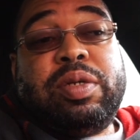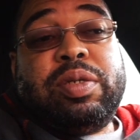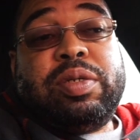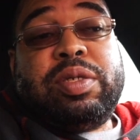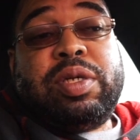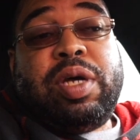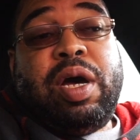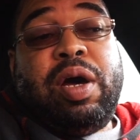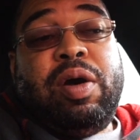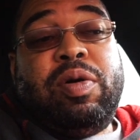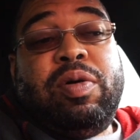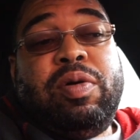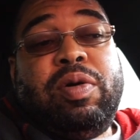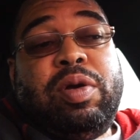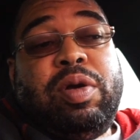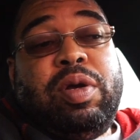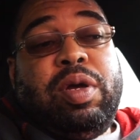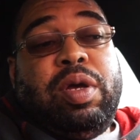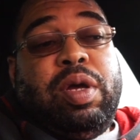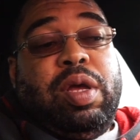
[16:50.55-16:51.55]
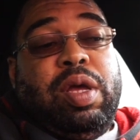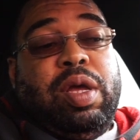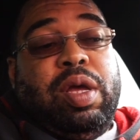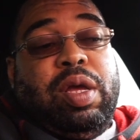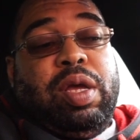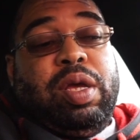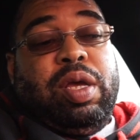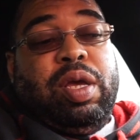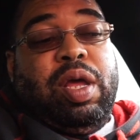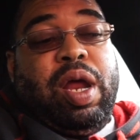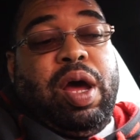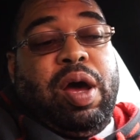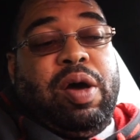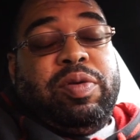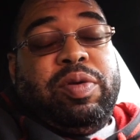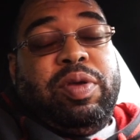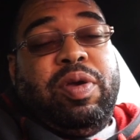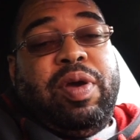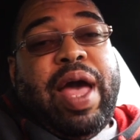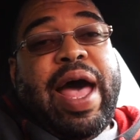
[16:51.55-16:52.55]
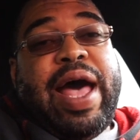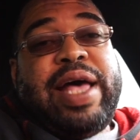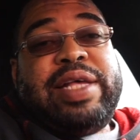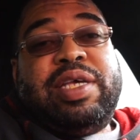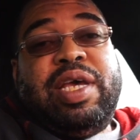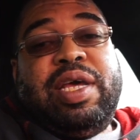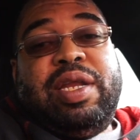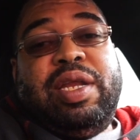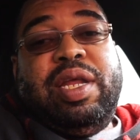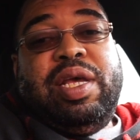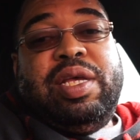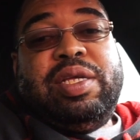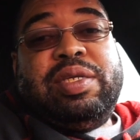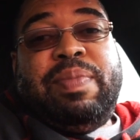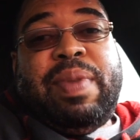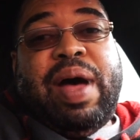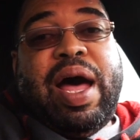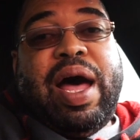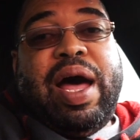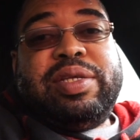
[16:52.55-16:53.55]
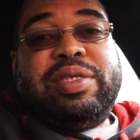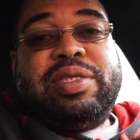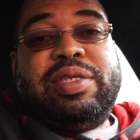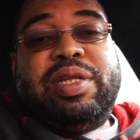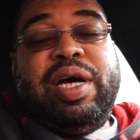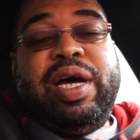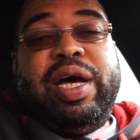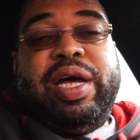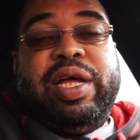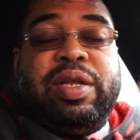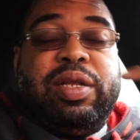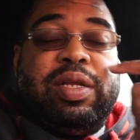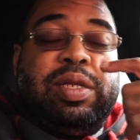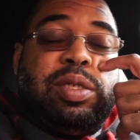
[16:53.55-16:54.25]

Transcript: So, you know, you guys getting these mods done,